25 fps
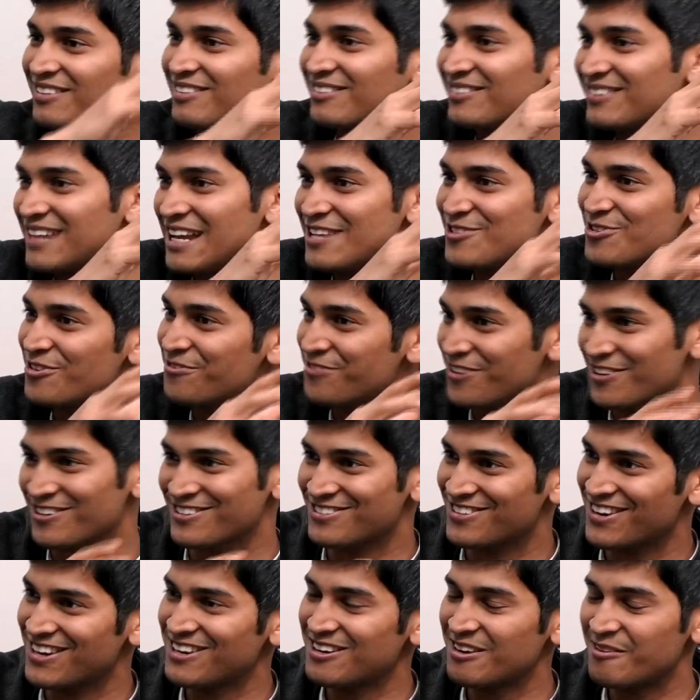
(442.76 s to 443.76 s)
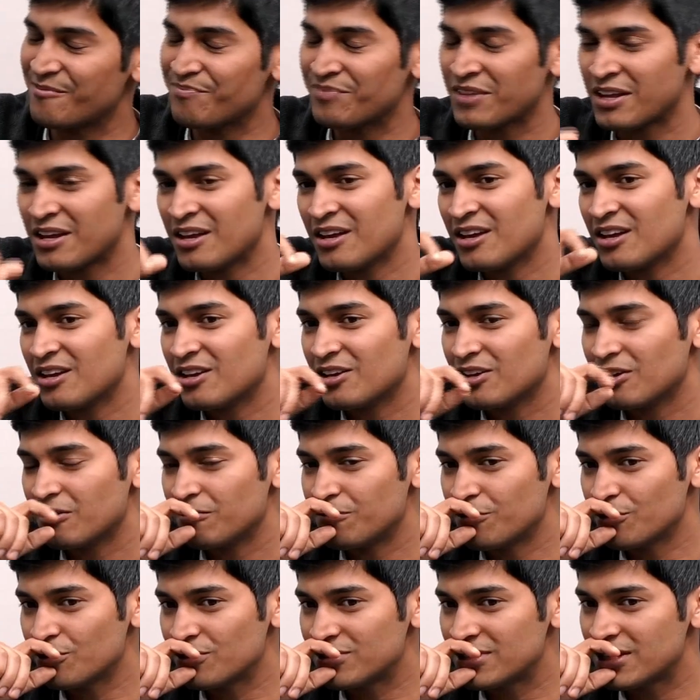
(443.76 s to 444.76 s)
tens of years, right? If
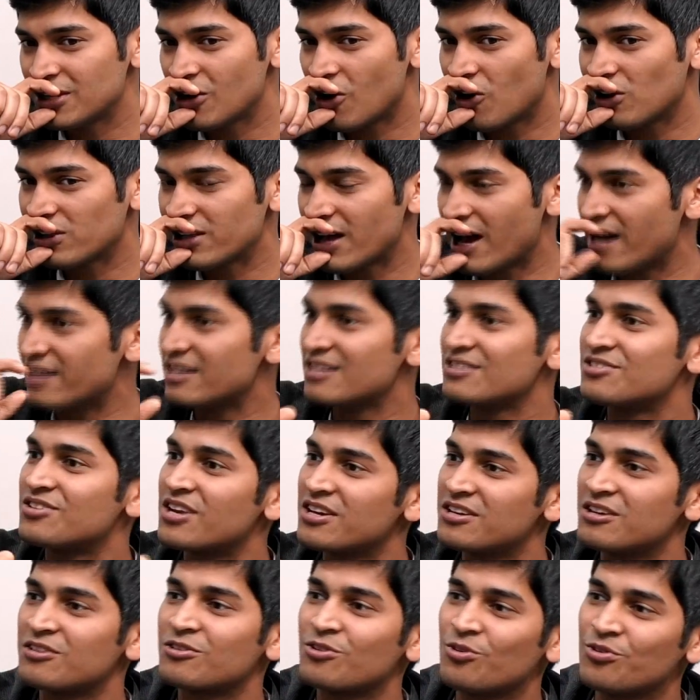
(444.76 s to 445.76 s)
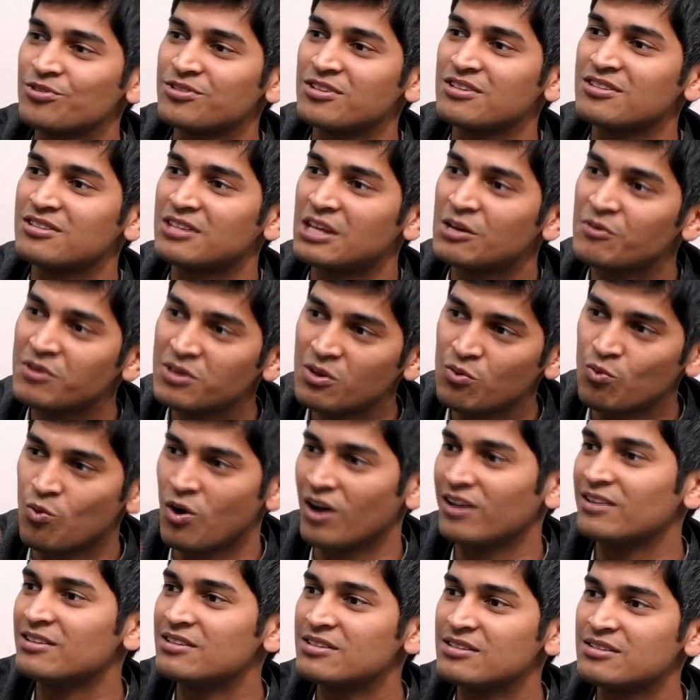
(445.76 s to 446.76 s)
you see all the highest rated courses, they were the
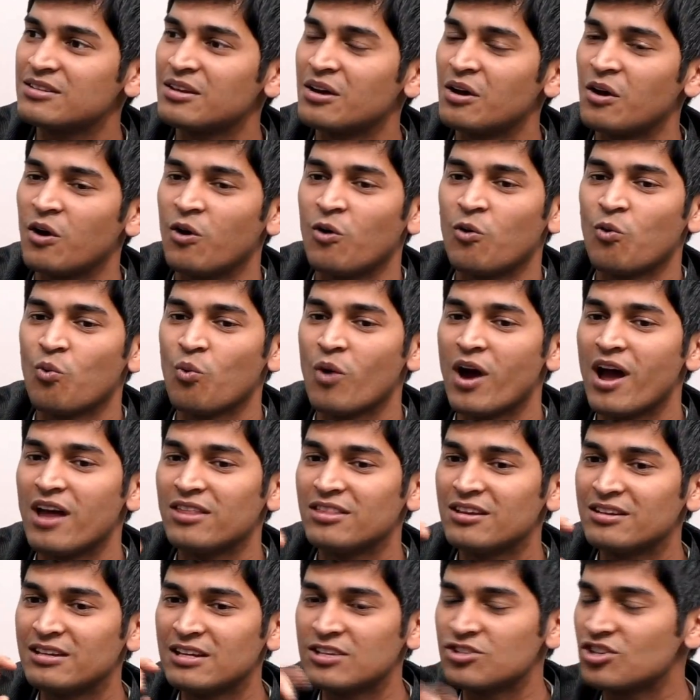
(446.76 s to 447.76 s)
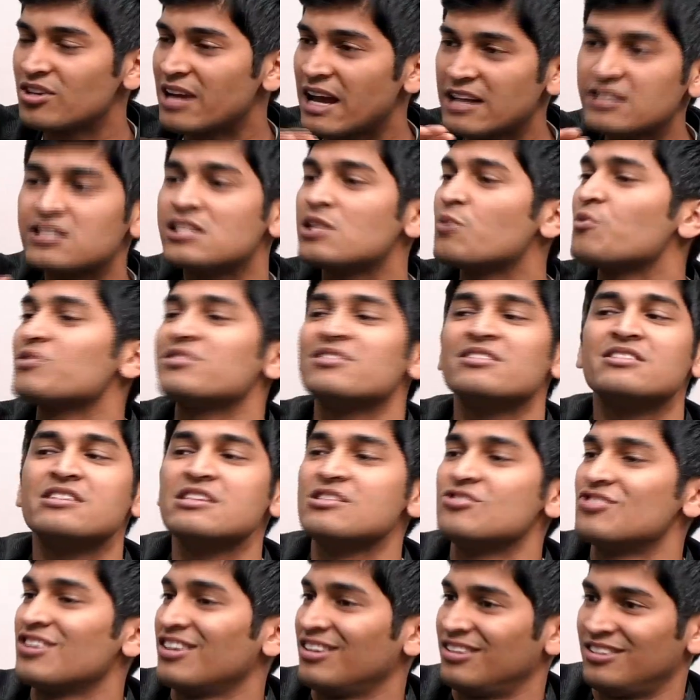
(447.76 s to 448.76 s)
ones where the teacher actually wasn't
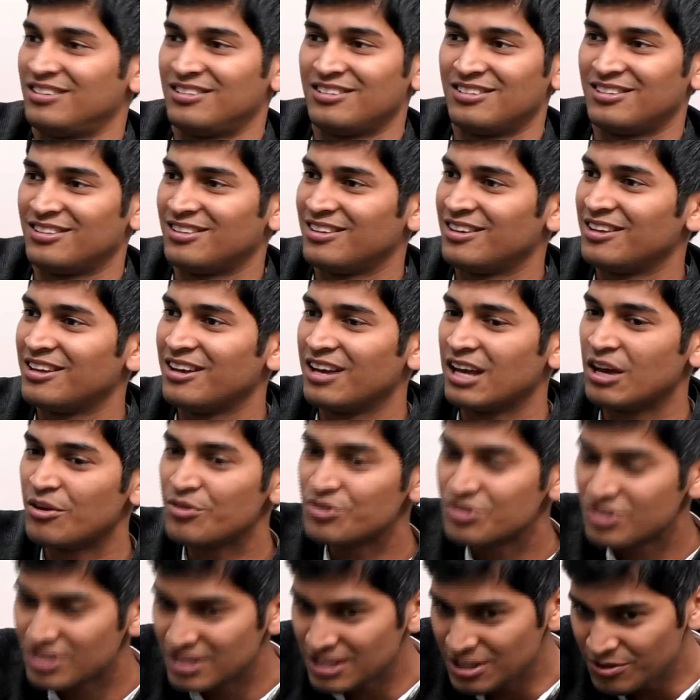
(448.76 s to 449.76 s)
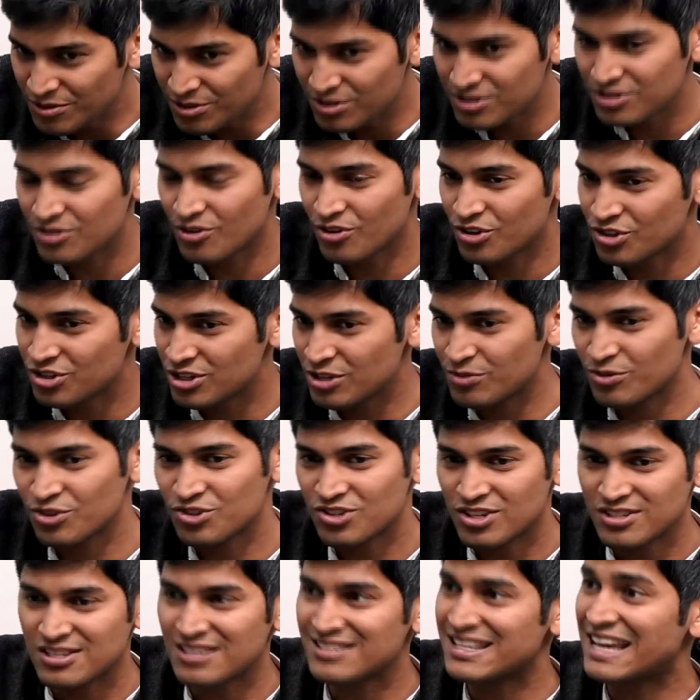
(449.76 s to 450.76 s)
teaching. He was or she was
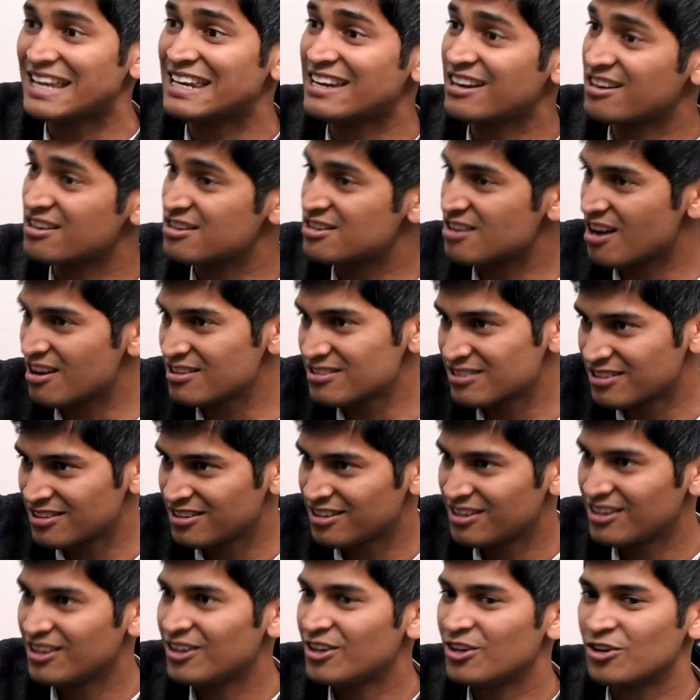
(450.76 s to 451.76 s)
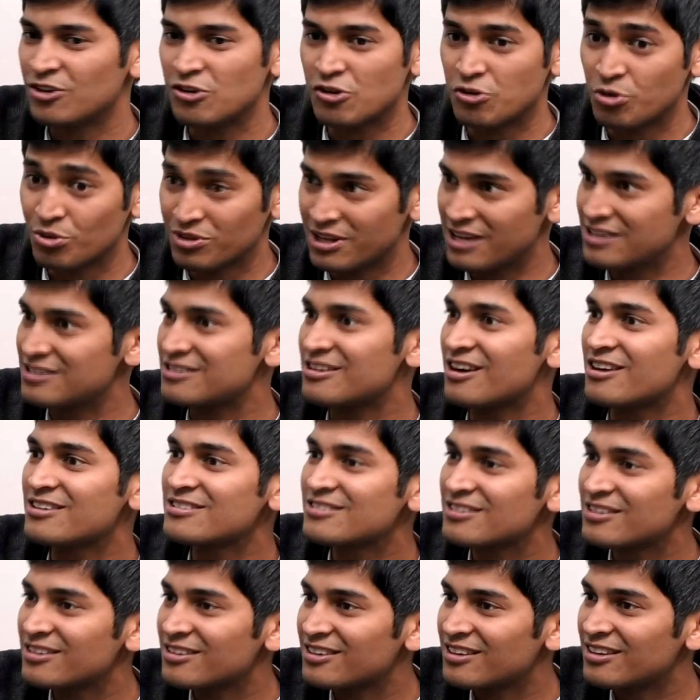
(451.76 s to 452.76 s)
just assigning a task. You do that
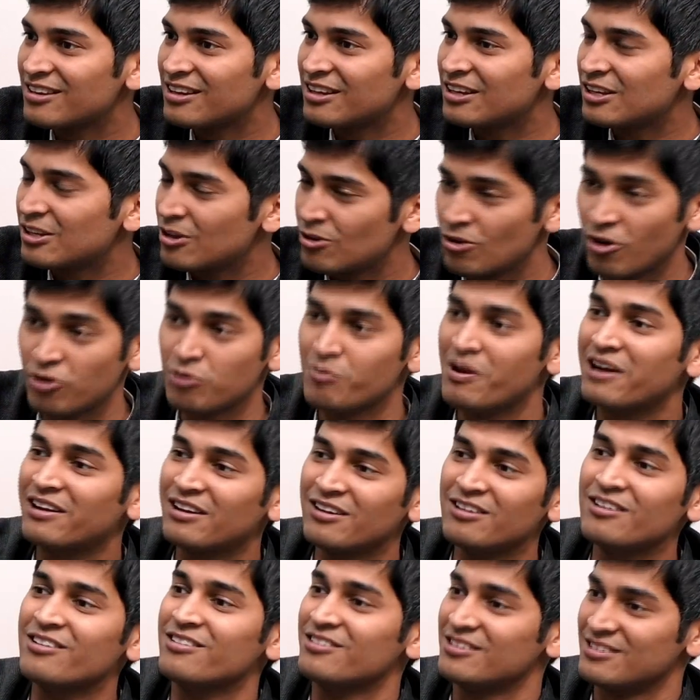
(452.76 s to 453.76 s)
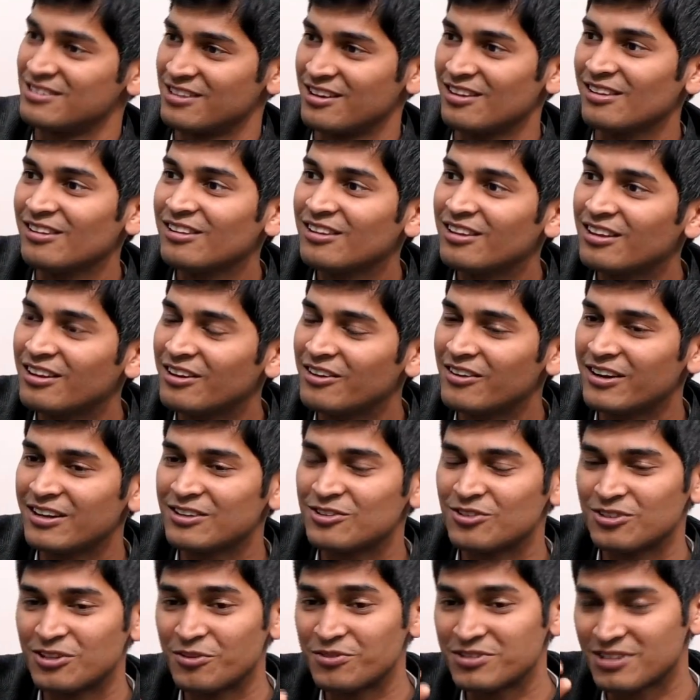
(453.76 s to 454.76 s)
task, you'll automatically learn the skill, right?
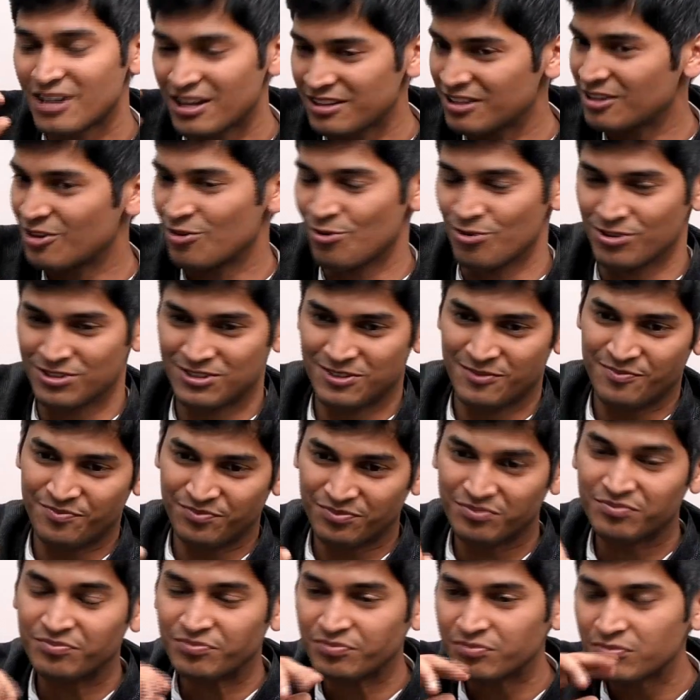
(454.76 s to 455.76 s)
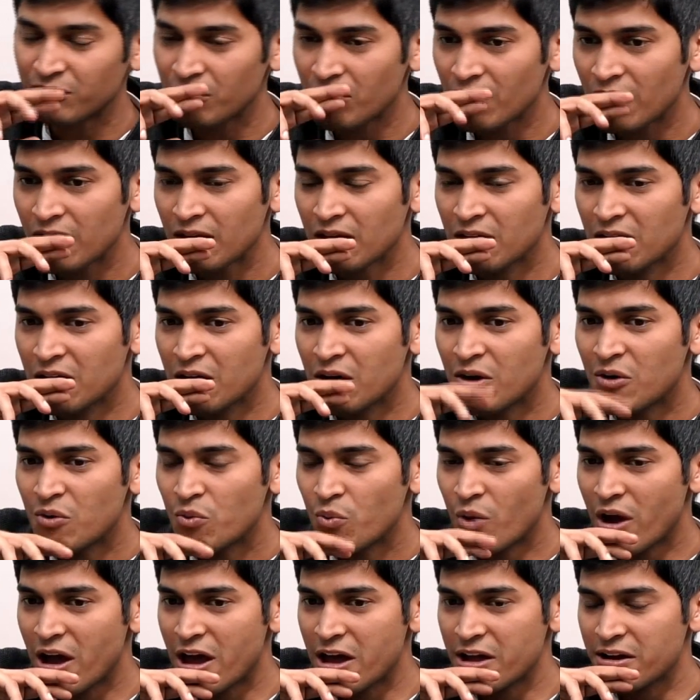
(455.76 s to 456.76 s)
So there was another course
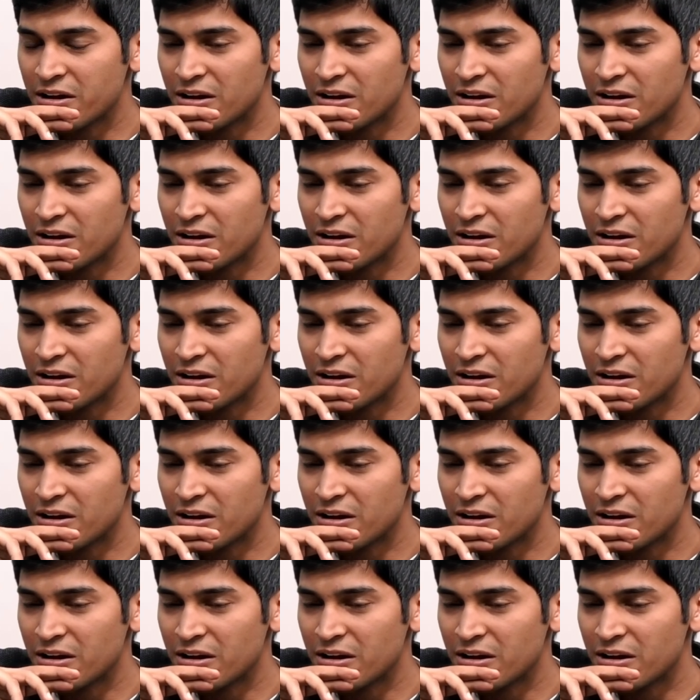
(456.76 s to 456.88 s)
where